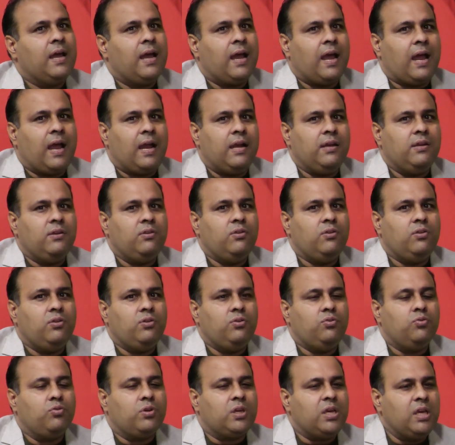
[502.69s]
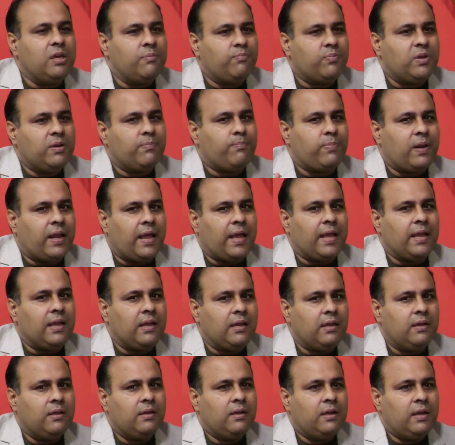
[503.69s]
and you keep
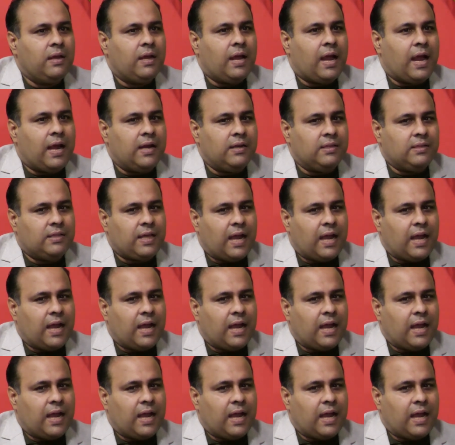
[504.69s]
replying, and